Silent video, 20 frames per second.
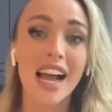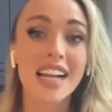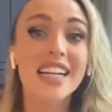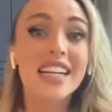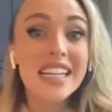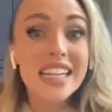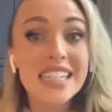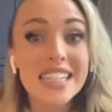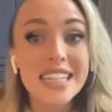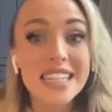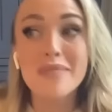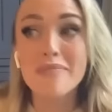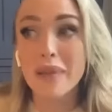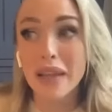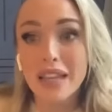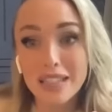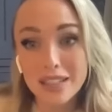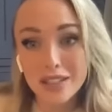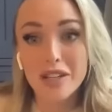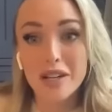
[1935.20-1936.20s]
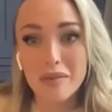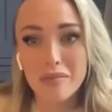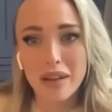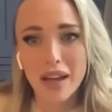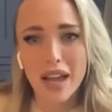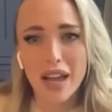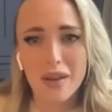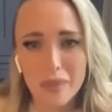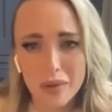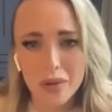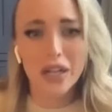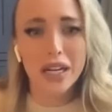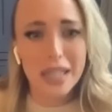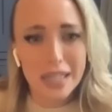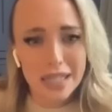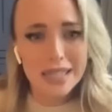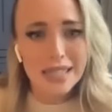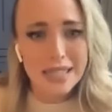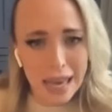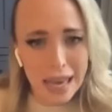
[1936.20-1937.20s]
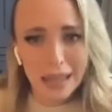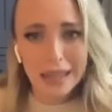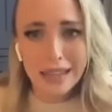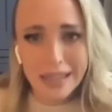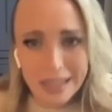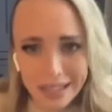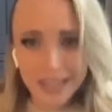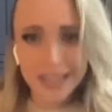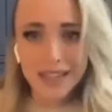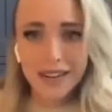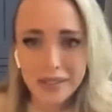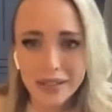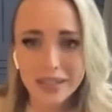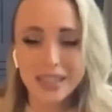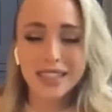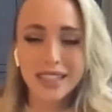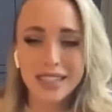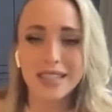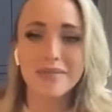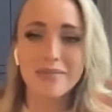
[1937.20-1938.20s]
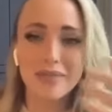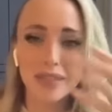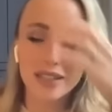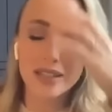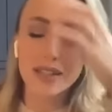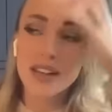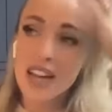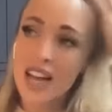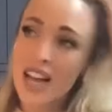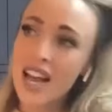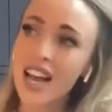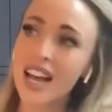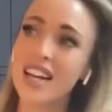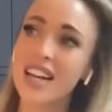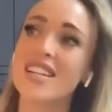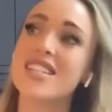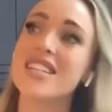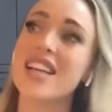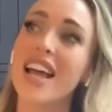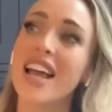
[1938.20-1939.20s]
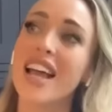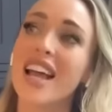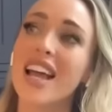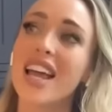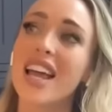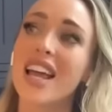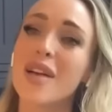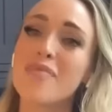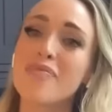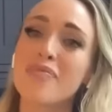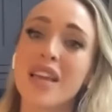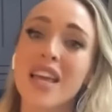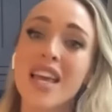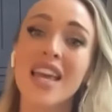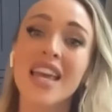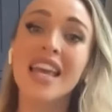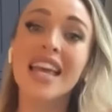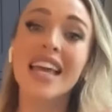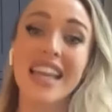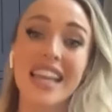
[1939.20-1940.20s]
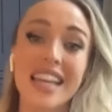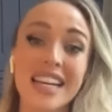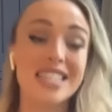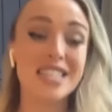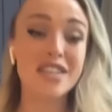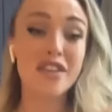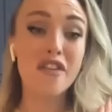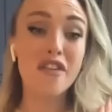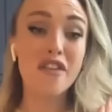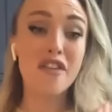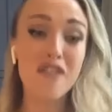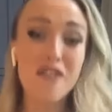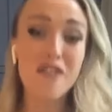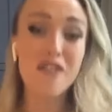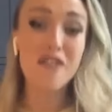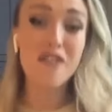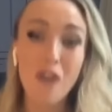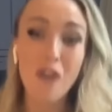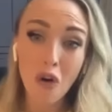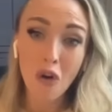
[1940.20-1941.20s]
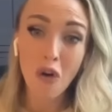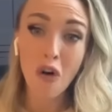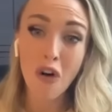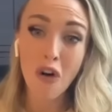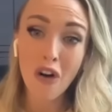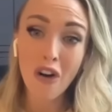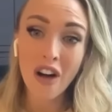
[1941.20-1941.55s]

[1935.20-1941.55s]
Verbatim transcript: I needed the build up. Like yeah. working in telly, you know, you need the build up. Mm-hmm. And I was like, "It's four.